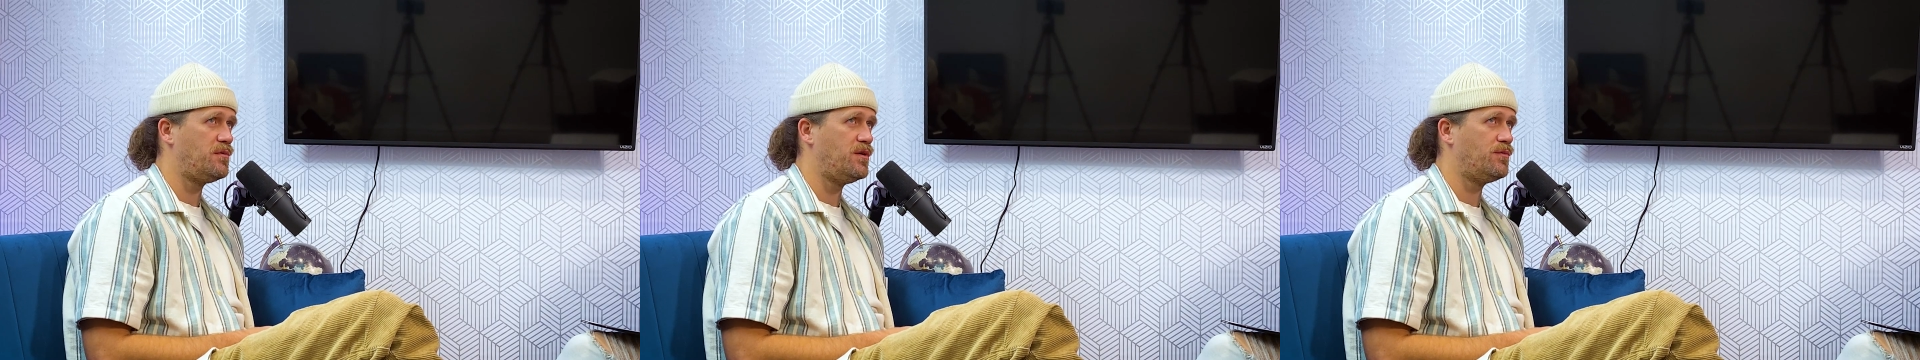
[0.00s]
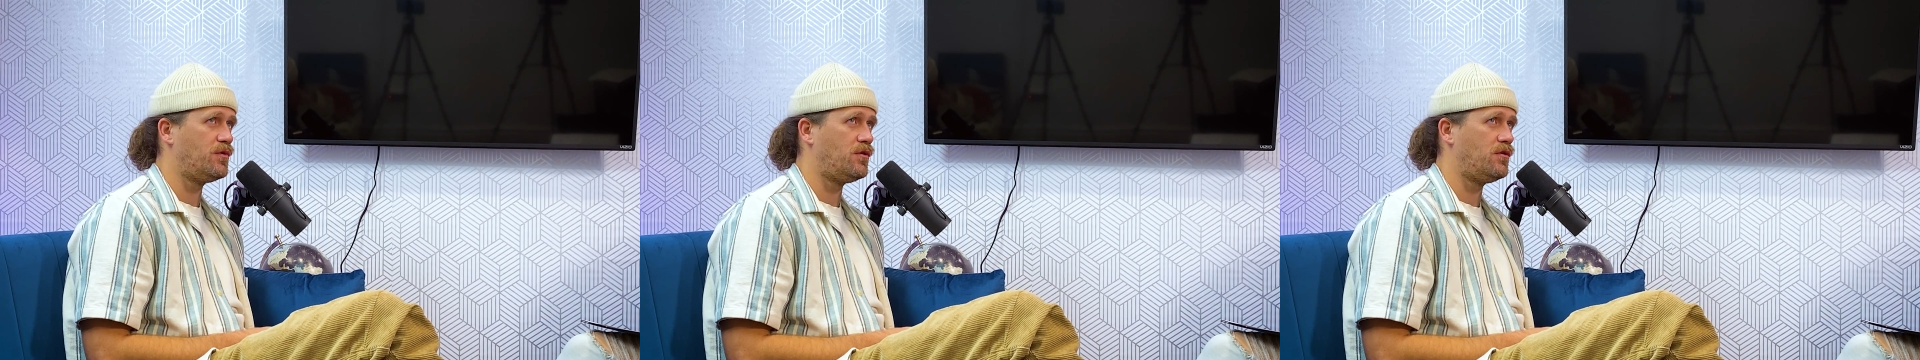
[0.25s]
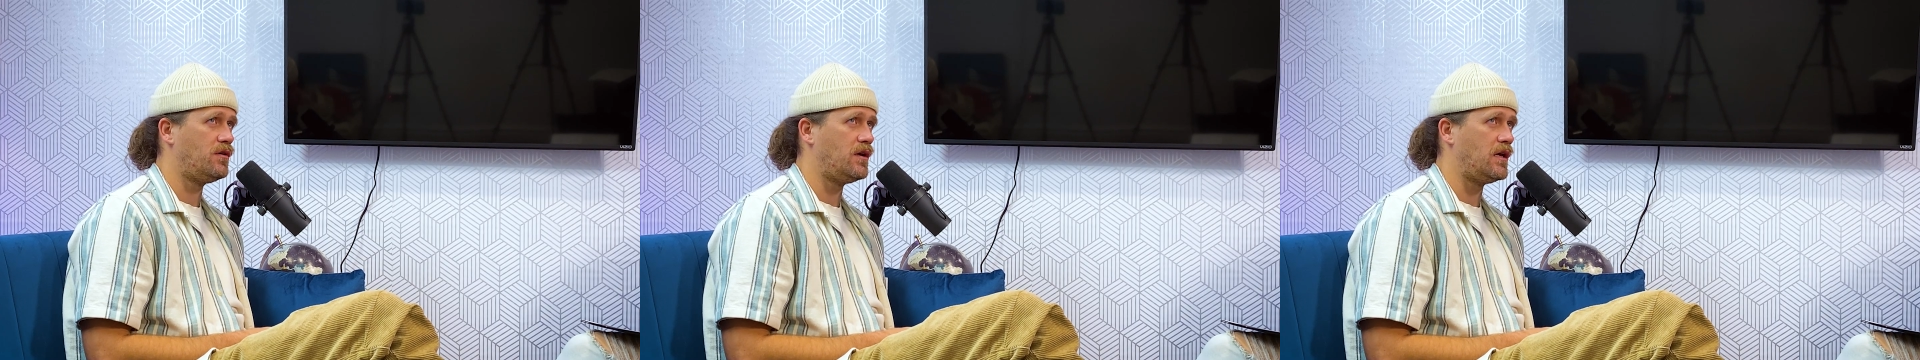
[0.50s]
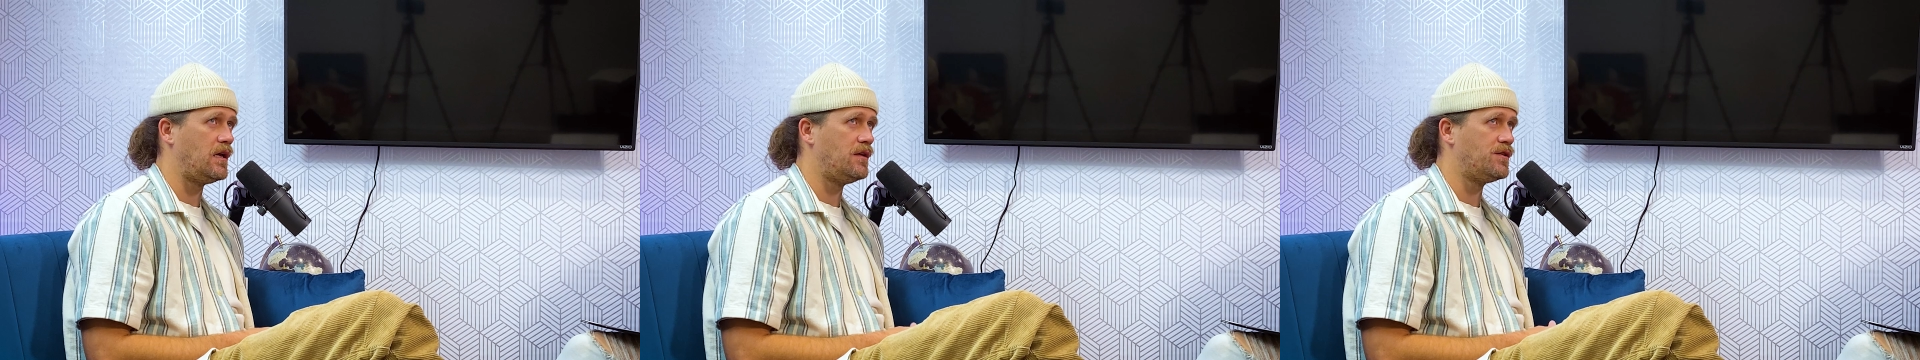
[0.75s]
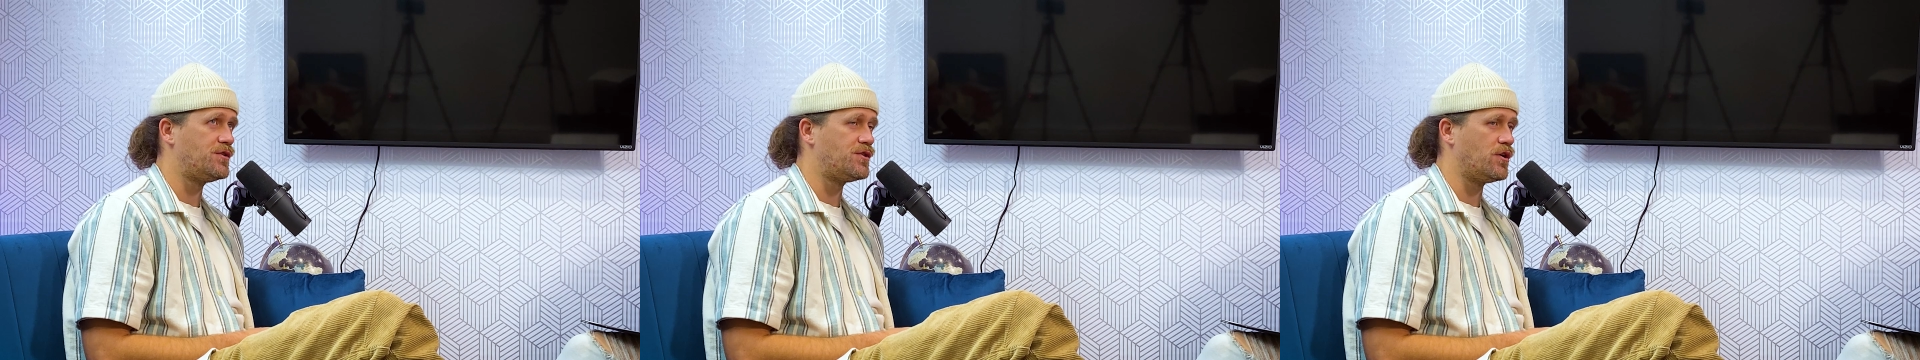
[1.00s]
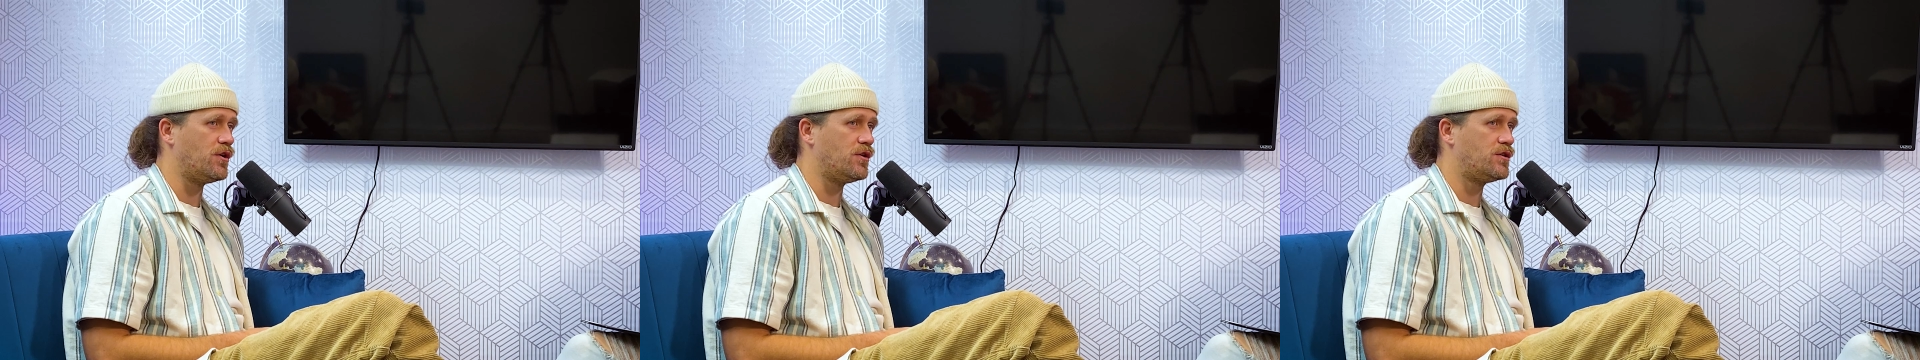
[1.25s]
people in the
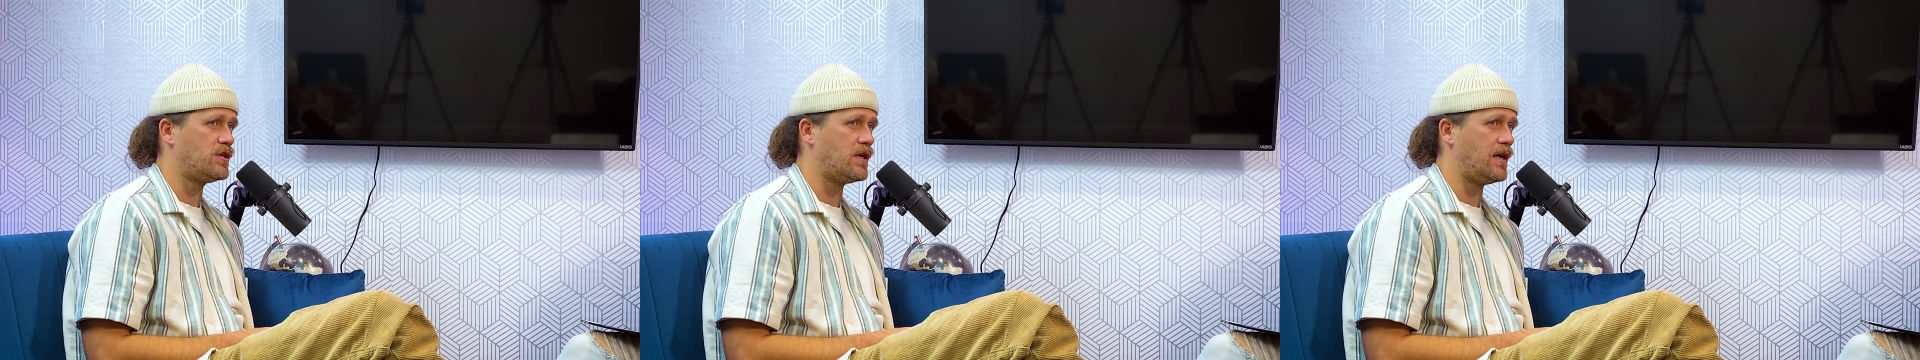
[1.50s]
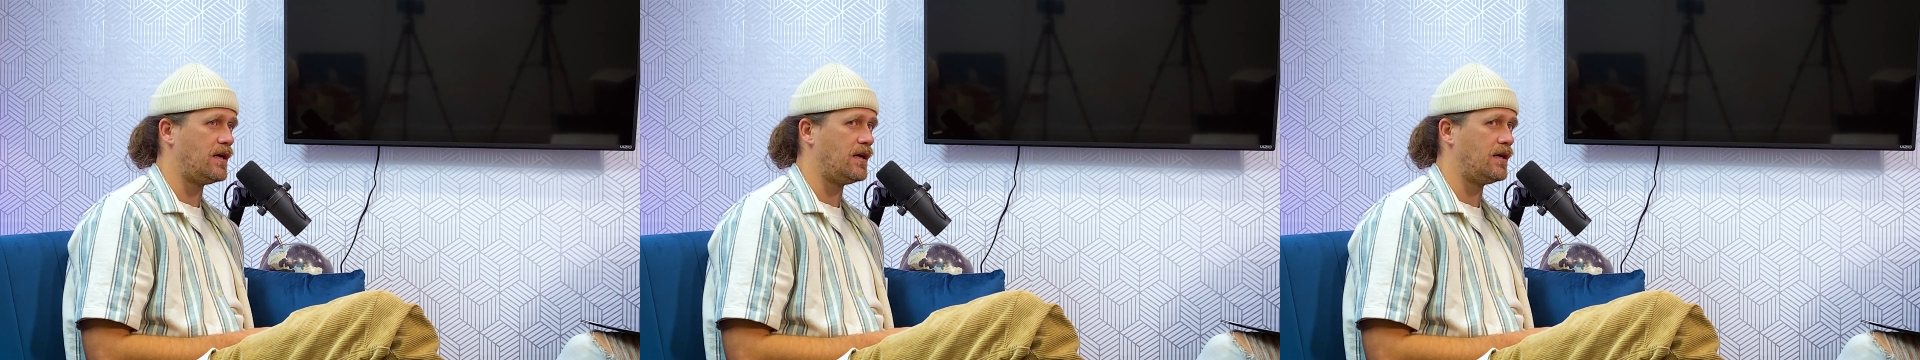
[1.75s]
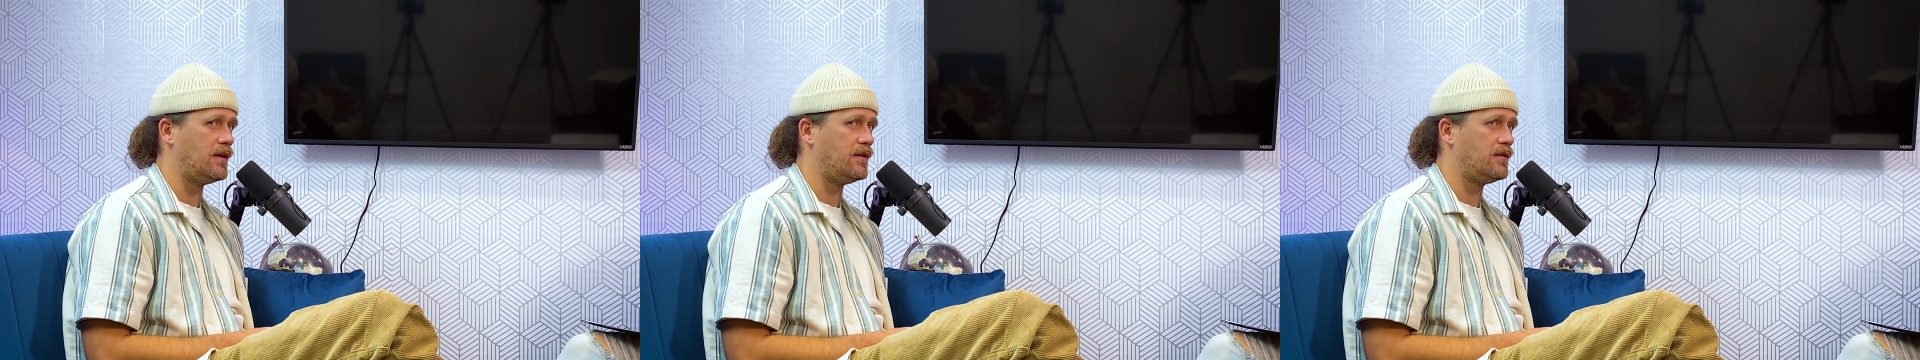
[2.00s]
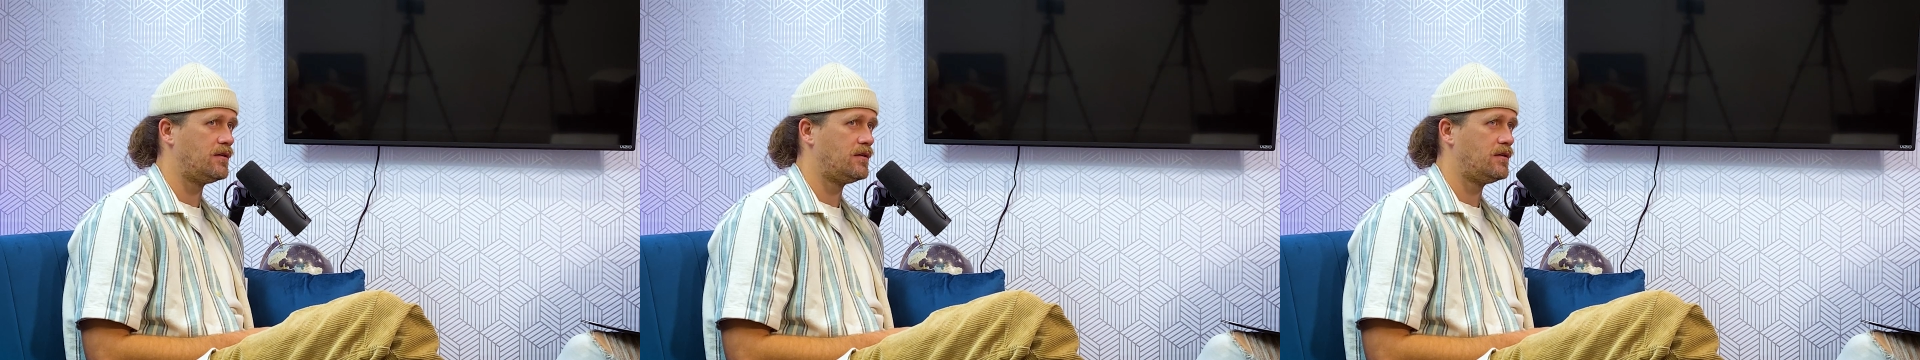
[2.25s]
church and